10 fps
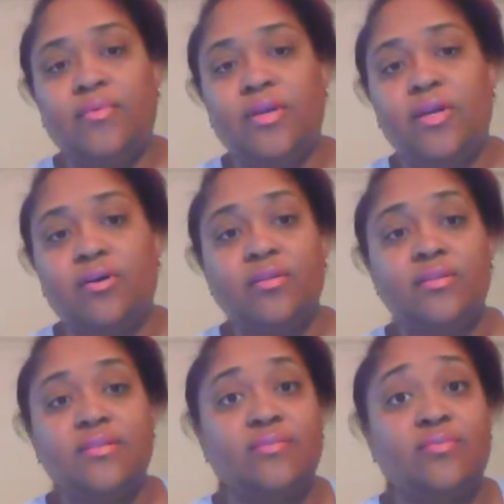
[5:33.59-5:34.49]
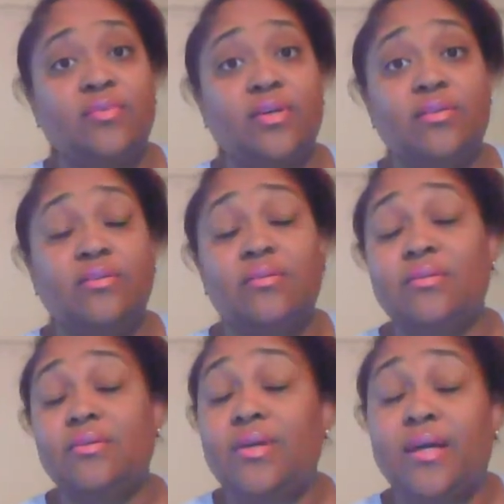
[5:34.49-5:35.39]
regardless of what
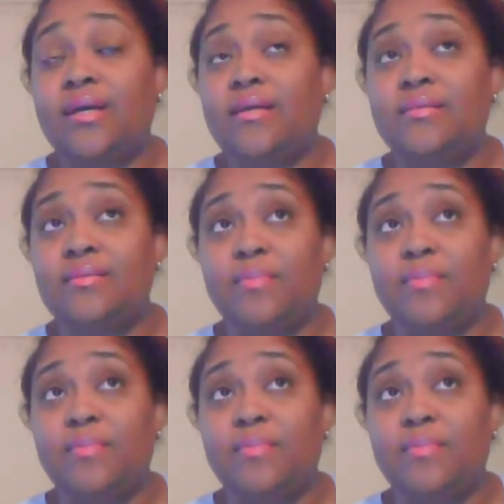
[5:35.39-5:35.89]
you guys